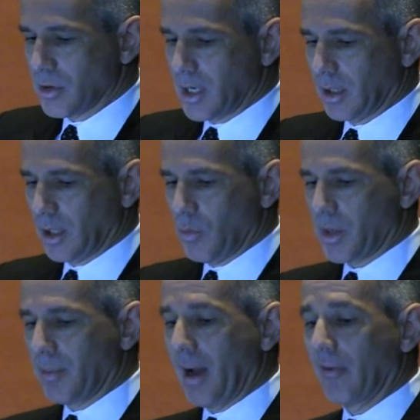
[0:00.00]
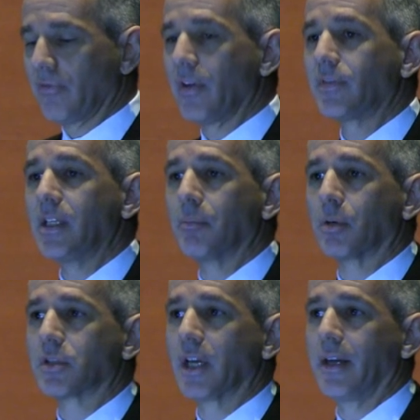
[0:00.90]
you're dealing with about
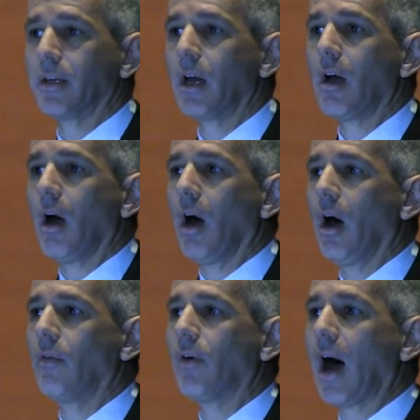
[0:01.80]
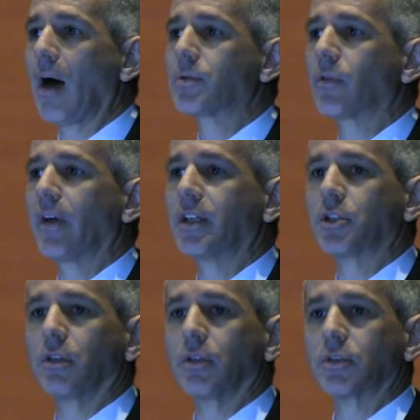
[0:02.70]
15% of
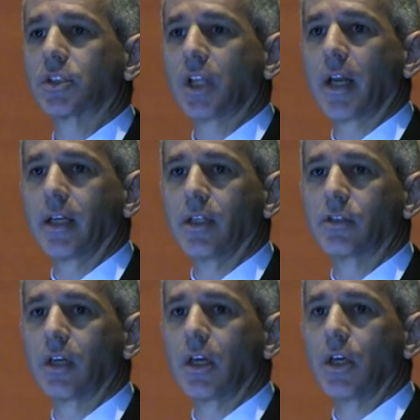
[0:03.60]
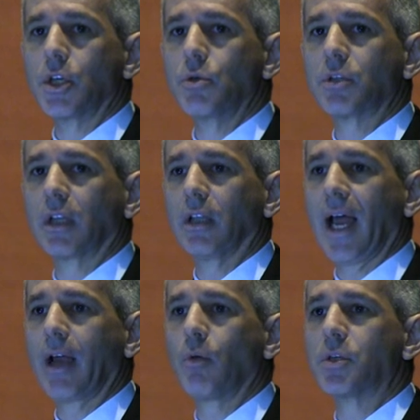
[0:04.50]
observational studies using
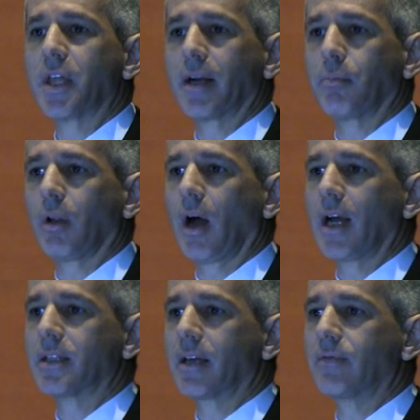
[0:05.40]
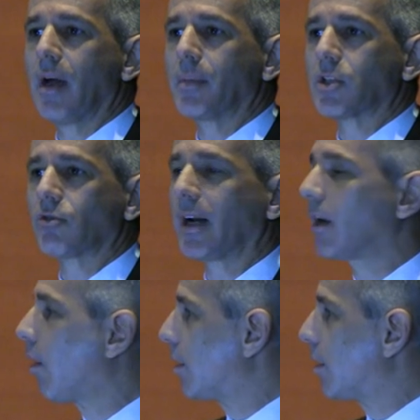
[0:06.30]
language that implies they've demonstrated